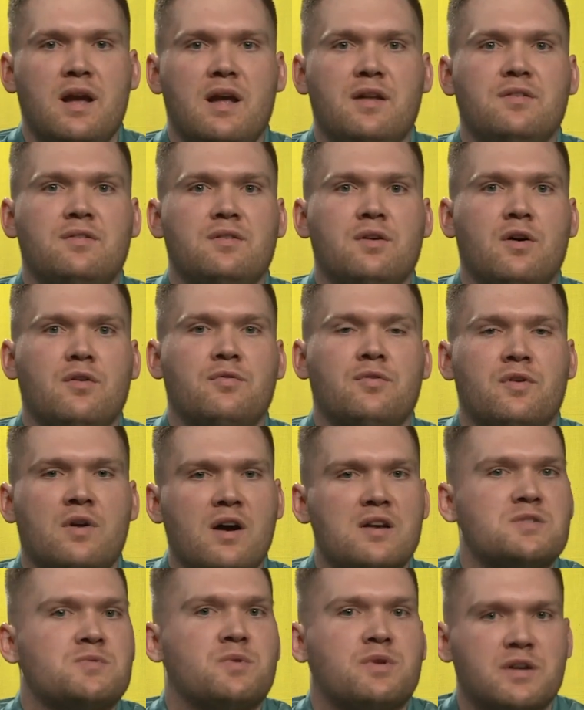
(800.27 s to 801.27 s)
And so for
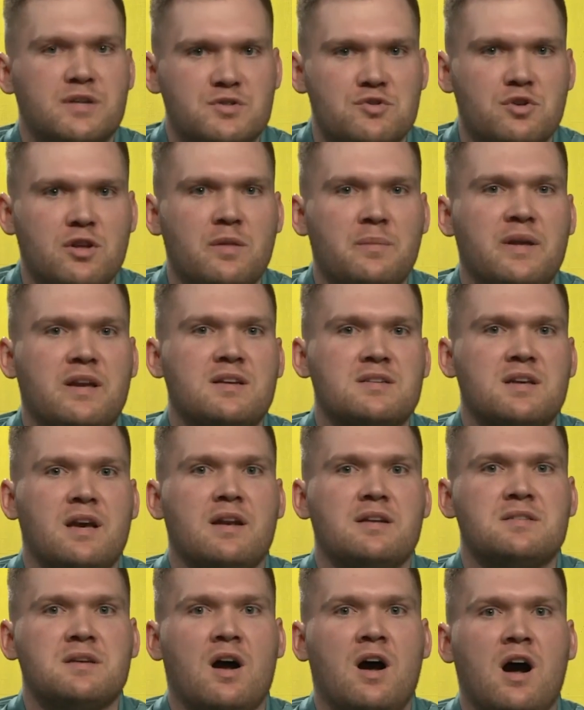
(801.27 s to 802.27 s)
us, we're extremely
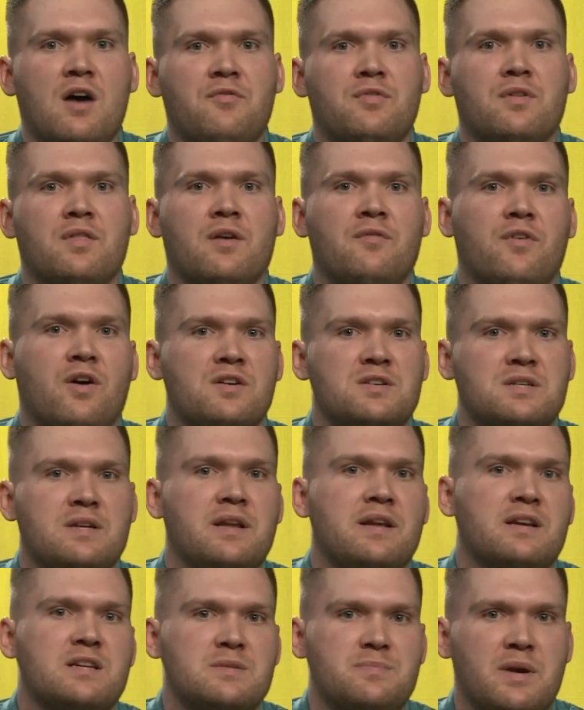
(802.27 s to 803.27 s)
excited to offer the
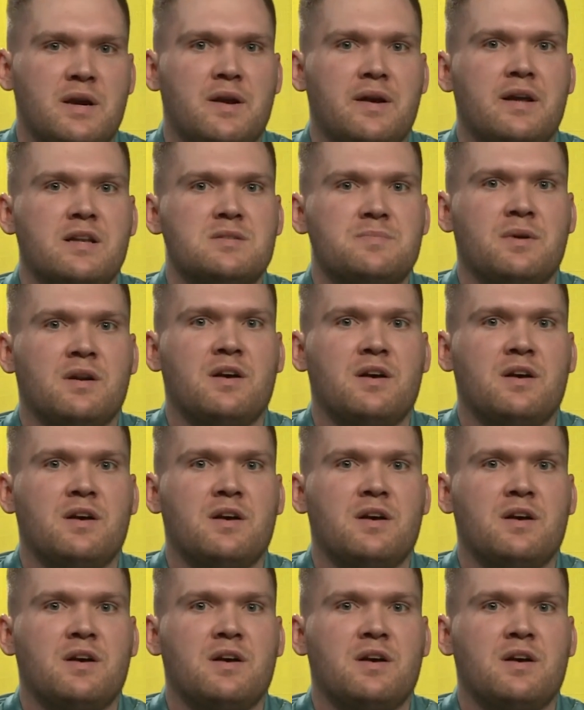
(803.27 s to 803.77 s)
varsity experience,